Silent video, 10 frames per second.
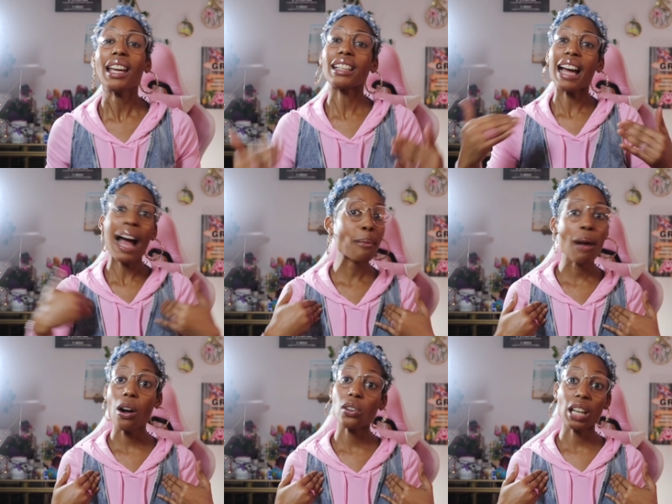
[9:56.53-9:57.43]
And I'm
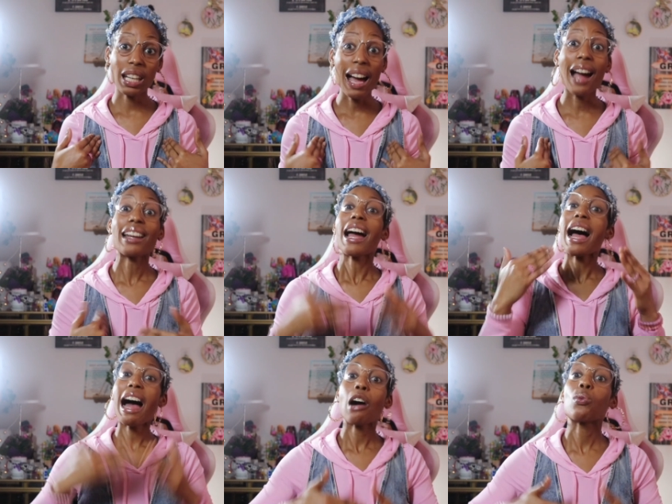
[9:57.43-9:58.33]
not gonna lie,
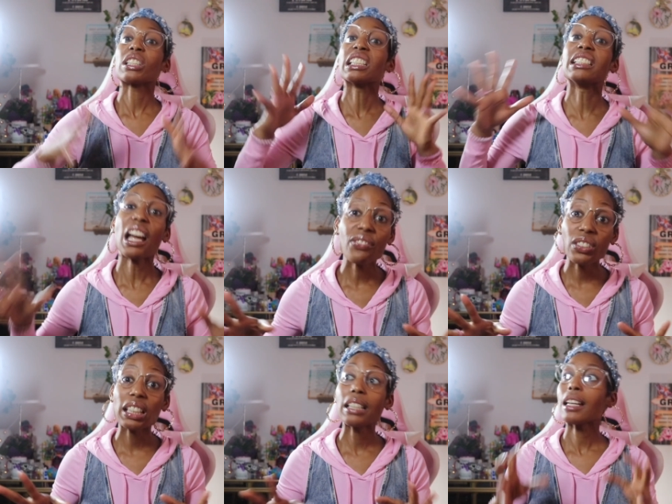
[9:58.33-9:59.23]
I was
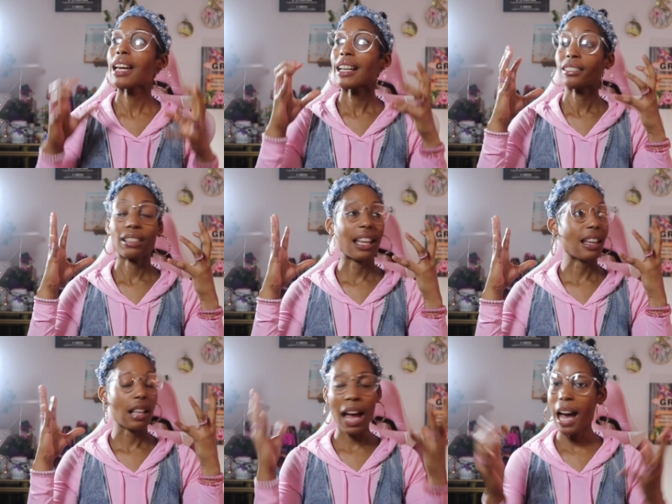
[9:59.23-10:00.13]
definitely,
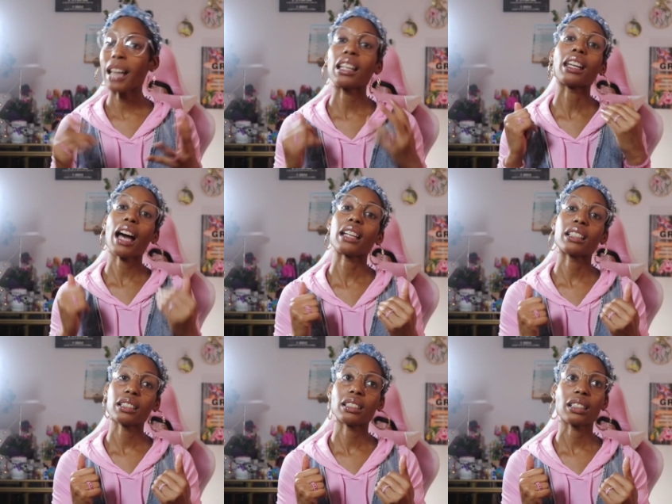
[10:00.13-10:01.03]
I had a lot
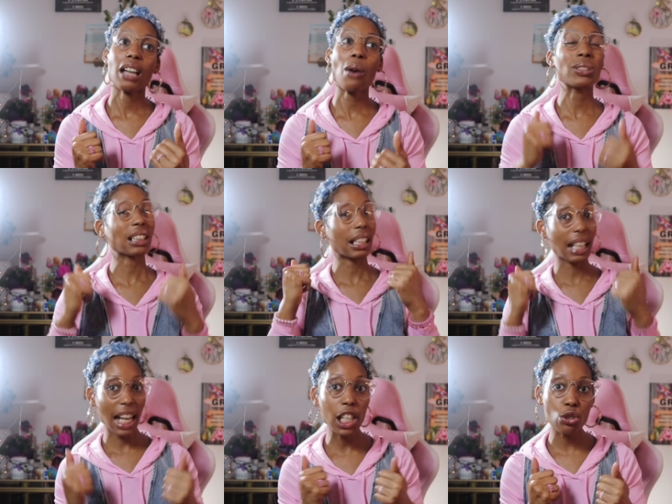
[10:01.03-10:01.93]
of, I was a lot of
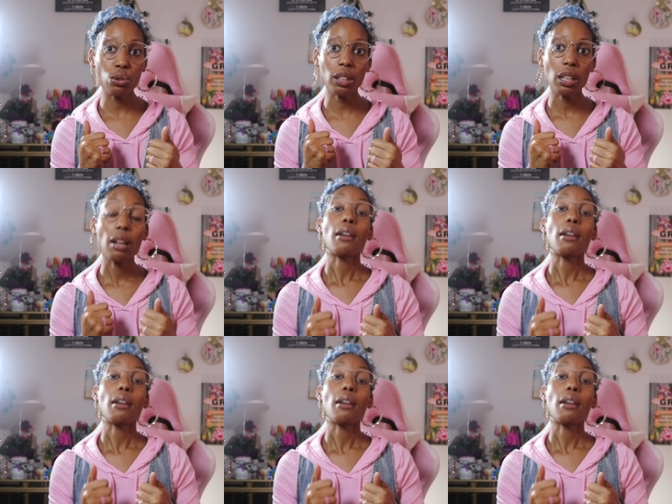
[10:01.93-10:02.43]
hatred,